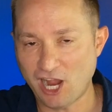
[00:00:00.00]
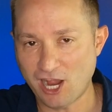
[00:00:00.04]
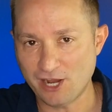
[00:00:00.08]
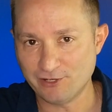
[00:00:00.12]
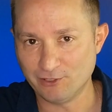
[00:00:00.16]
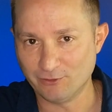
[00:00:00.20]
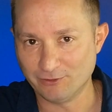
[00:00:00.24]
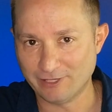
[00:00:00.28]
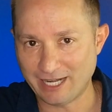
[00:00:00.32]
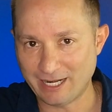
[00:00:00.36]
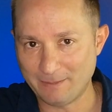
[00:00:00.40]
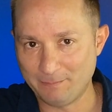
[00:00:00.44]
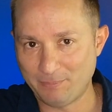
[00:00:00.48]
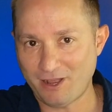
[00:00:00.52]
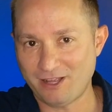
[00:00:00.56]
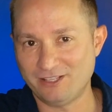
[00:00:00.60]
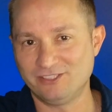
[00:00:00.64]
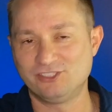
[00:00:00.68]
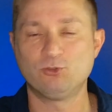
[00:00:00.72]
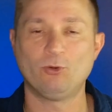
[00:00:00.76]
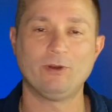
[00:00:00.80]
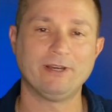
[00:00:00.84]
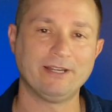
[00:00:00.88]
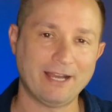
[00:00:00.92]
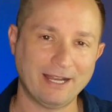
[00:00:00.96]
condo that I bought
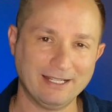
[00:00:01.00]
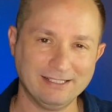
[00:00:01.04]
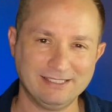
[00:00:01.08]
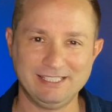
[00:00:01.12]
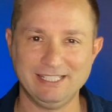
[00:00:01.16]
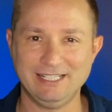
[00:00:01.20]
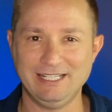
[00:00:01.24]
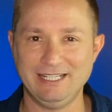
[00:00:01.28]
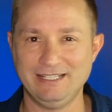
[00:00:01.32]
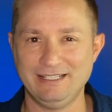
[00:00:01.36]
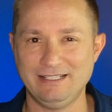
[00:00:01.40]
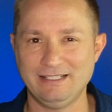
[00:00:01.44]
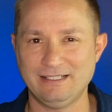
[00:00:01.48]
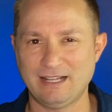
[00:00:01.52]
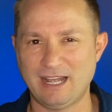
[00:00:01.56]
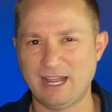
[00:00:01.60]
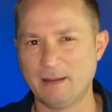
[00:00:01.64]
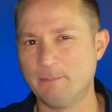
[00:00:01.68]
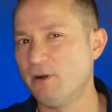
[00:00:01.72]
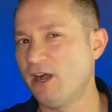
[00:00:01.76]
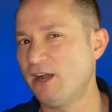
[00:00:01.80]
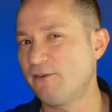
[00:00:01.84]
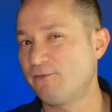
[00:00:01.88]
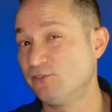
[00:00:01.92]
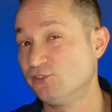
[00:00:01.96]
in 2019, I
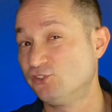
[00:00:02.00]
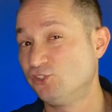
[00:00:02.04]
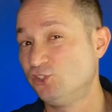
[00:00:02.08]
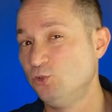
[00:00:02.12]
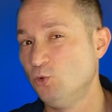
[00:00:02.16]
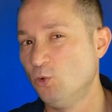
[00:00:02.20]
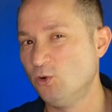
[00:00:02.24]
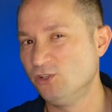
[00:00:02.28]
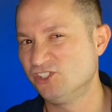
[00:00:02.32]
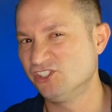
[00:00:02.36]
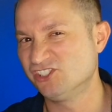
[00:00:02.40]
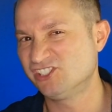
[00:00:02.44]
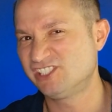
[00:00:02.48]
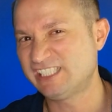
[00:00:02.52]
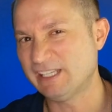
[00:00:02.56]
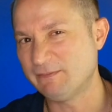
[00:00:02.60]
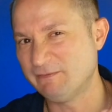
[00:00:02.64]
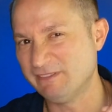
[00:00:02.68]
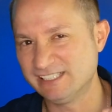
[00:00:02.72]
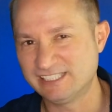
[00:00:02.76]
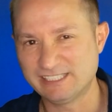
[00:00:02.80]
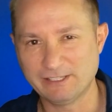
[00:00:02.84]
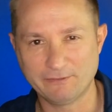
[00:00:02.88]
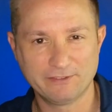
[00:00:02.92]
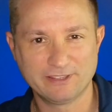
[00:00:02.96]
bought for
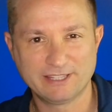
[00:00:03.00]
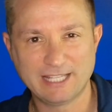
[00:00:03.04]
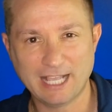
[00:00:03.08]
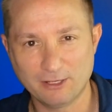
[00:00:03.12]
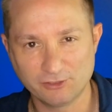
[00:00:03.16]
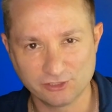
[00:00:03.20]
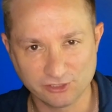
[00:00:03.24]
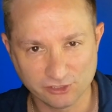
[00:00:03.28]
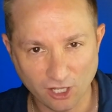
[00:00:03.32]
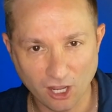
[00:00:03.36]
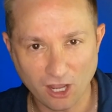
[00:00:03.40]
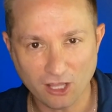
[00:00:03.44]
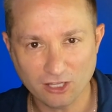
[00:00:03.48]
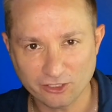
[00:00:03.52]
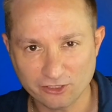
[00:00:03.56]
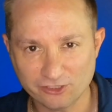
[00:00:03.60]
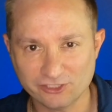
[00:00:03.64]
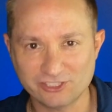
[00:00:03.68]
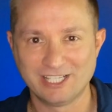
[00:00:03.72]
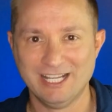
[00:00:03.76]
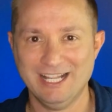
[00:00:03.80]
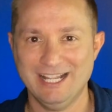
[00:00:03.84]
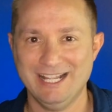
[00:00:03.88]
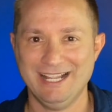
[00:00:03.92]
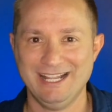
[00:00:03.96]

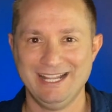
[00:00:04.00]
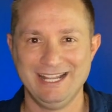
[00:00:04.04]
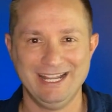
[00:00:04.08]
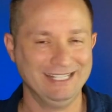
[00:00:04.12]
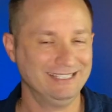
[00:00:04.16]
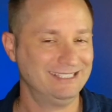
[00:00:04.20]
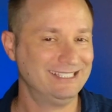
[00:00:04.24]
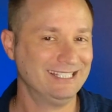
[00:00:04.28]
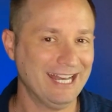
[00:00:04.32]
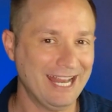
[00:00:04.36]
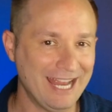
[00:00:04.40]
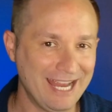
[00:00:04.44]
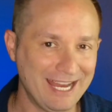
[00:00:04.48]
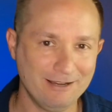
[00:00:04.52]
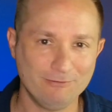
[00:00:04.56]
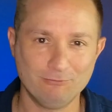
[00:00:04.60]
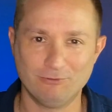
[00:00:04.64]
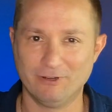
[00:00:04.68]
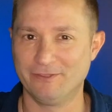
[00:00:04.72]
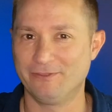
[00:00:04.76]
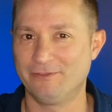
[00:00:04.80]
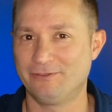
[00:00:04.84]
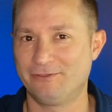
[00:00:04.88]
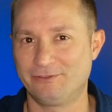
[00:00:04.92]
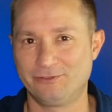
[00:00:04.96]
$277,000. And today,
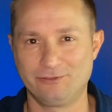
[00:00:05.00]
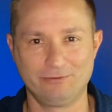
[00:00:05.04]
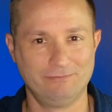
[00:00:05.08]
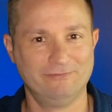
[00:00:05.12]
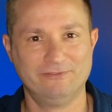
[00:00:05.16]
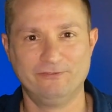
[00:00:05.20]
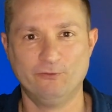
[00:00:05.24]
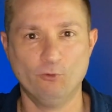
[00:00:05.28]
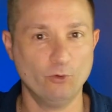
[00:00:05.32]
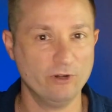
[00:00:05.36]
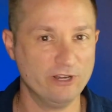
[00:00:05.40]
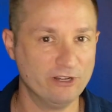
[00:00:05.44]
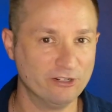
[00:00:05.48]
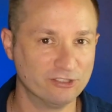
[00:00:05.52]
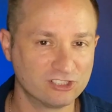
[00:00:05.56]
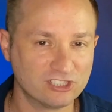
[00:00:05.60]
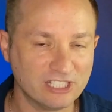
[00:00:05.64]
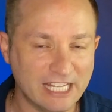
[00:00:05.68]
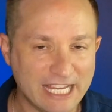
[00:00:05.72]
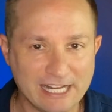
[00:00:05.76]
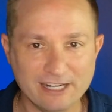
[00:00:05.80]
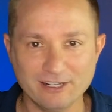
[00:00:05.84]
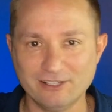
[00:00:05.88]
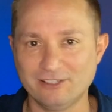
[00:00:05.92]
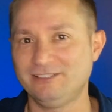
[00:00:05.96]
4 years
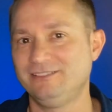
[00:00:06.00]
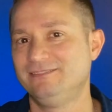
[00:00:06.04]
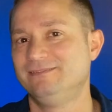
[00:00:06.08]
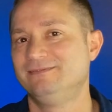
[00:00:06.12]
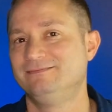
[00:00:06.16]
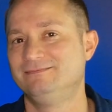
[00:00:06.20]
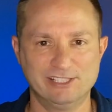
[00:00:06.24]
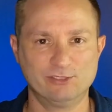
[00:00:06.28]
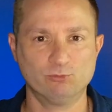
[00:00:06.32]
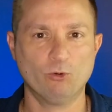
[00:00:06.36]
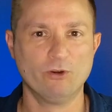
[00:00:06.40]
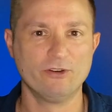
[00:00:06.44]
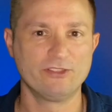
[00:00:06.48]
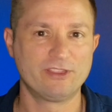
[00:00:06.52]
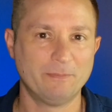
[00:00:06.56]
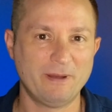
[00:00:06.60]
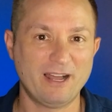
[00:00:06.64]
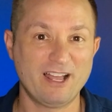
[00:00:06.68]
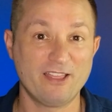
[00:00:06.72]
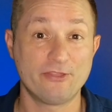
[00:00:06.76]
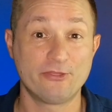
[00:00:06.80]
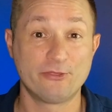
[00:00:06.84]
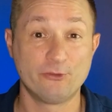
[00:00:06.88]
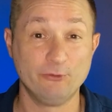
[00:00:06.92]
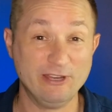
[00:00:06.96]
later, it's worth
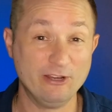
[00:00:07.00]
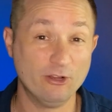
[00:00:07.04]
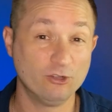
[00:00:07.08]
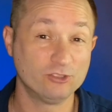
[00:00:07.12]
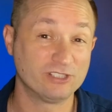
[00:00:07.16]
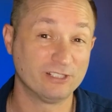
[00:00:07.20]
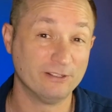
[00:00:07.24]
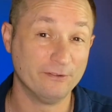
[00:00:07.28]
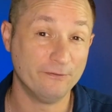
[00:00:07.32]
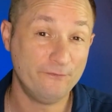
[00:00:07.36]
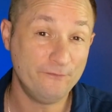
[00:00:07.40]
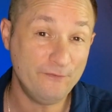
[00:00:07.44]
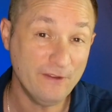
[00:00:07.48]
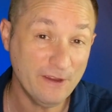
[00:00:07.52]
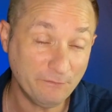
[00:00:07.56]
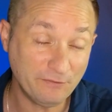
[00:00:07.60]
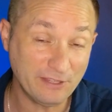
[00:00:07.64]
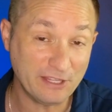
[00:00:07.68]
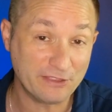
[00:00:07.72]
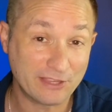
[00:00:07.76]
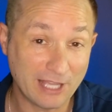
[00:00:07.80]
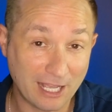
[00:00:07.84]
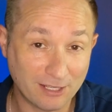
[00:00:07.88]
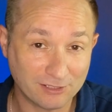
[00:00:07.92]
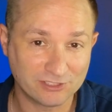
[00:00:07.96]
about
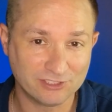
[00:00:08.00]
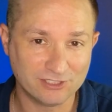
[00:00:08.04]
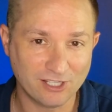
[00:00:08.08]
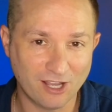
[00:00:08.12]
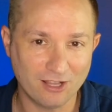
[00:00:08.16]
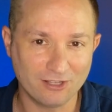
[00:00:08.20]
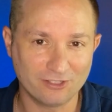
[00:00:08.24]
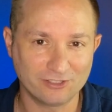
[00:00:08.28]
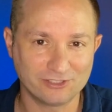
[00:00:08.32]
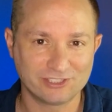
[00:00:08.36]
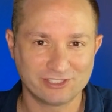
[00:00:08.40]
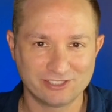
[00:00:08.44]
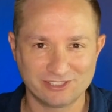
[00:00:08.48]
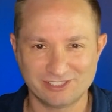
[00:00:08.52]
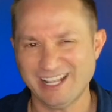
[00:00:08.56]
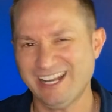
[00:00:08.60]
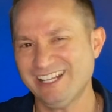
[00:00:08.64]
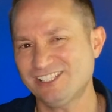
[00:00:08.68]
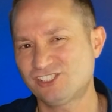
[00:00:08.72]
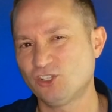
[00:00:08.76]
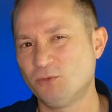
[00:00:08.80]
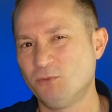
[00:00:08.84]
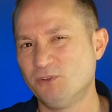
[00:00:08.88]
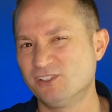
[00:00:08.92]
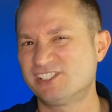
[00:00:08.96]
$350,000. So
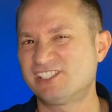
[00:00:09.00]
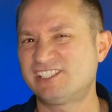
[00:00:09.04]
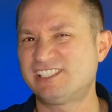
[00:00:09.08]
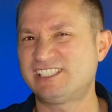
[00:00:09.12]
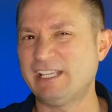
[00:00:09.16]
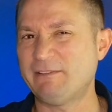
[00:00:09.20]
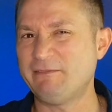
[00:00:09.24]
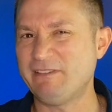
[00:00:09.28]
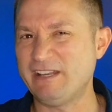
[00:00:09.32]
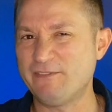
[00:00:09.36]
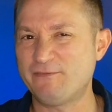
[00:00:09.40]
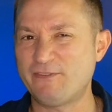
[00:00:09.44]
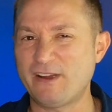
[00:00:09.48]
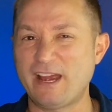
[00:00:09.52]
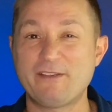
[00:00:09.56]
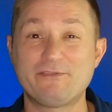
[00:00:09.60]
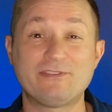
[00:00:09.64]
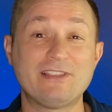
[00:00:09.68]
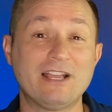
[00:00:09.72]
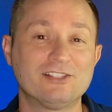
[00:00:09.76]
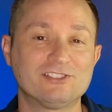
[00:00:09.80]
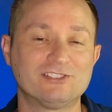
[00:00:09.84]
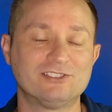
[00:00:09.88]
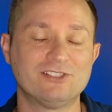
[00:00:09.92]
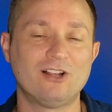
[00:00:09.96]
that's almost
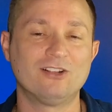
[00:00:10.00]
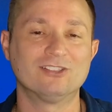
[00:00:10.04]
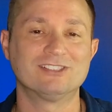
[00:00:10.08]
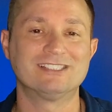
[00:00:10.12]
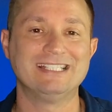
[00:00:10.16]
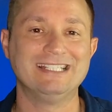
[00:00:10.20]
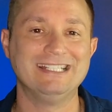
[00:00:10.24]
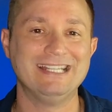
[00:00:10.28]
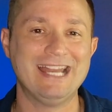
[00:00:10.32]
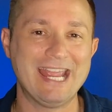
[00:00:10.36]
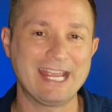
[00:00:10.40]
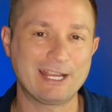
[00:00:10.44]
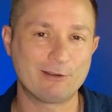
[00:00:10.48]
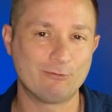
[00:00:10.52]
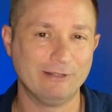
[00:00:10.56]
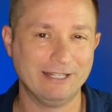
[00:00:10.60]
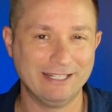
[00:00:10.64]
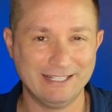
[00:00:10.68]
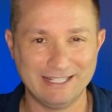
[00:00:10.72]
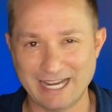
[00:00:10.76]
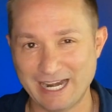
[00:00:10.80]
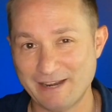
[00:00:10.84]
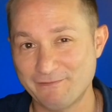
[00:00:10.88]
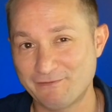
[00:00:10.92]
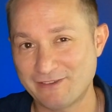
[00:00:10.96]
$75,000 in
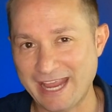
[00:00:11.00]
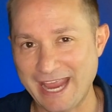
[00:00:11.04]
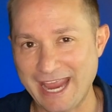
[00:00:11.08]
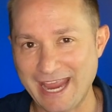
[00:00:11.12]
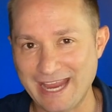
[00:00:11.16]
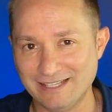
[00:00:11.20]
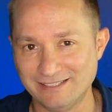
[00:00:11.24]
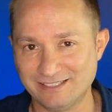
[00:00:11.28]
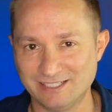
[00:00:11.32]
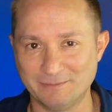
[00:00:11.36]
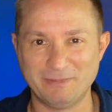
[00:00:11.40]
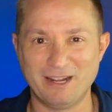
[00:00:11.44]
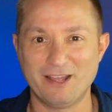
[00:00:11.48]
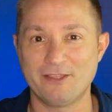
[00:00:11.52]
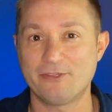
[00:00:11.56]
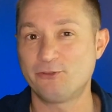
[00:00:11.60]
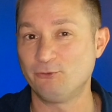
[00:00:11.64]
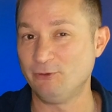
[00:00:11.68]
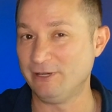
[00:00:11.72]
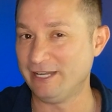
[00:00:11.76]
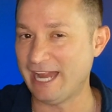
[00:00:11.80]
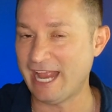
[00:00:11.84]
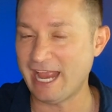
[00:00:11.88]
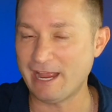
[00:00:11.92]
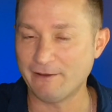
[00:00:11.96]
equity that I've gained in about
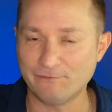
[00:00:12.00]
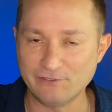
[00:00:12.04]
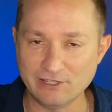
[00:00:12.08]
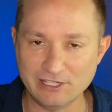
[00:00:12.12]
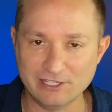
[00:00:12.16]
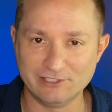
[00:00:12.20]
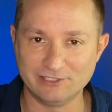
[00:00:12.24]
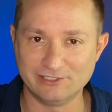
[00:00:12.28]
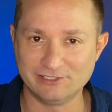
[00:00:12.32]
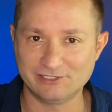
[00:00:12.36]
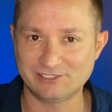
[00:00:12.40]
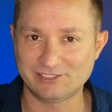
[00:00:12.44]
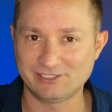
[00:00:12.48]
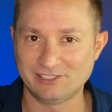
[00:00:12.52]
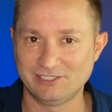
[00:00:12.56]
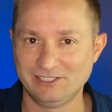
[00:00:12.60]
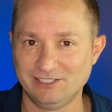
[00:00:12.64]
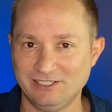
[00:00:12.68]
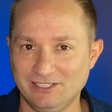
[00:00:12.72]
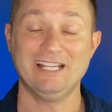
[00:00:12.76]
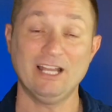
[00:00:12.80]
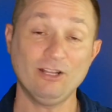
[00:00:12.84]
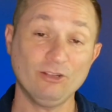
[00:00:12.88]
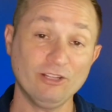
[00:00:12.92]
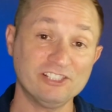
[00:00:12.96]
3.5 years.
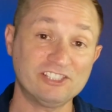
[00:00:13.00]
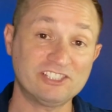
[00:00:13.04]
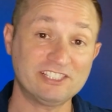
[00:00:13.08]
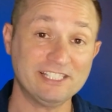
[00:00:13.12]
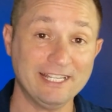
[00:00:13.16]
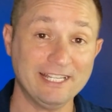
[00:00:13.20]
Now, let's